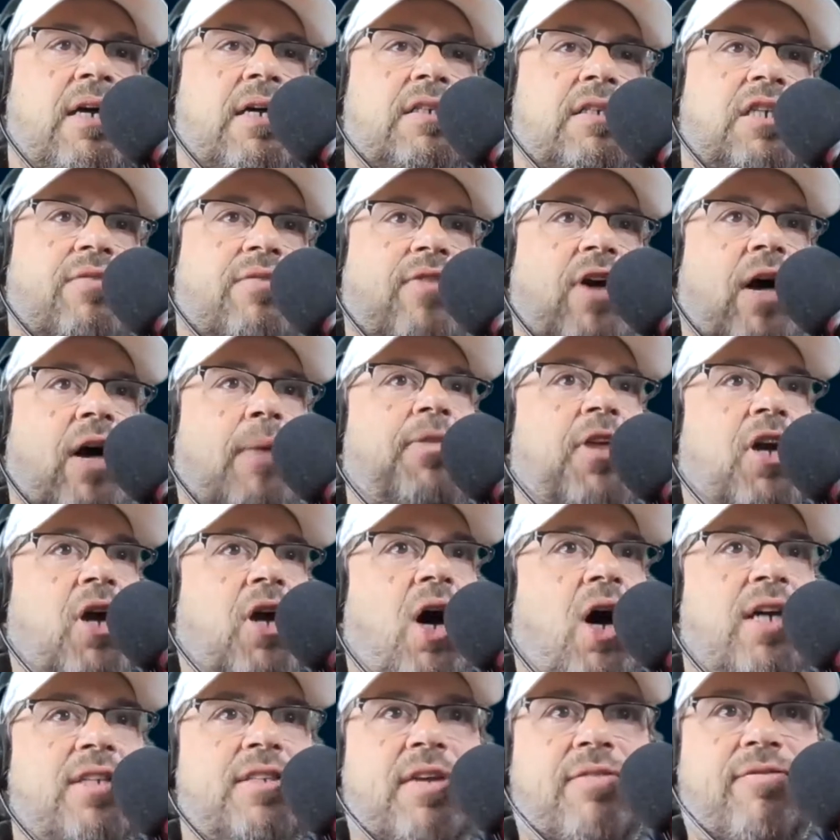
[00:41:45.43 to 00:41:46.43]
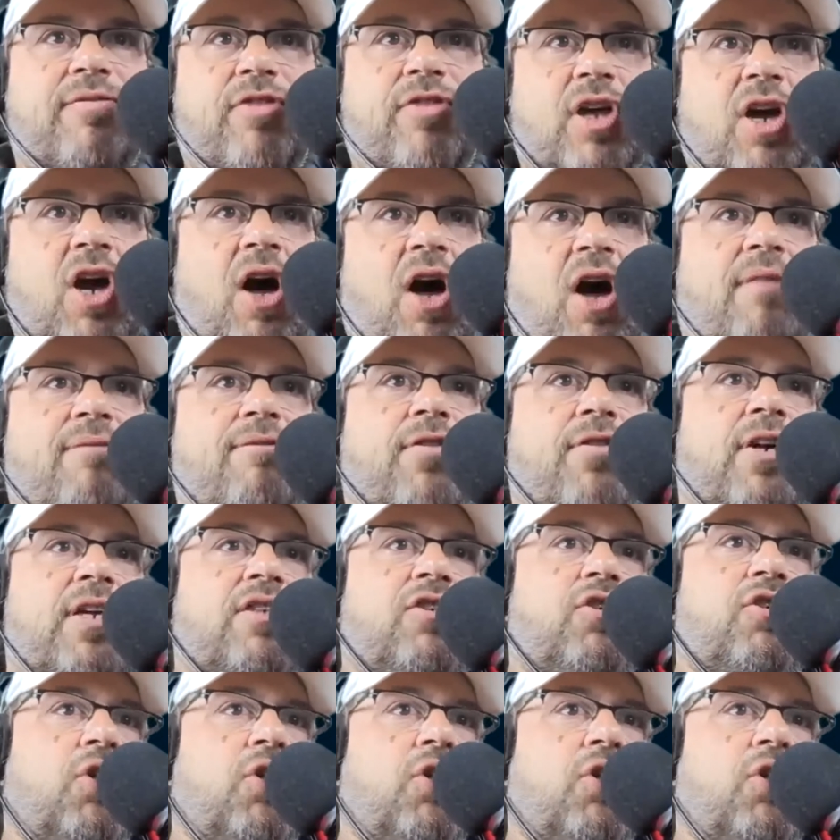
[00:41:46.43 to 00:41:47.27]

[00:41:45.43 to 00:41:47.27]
develop the content for the conference.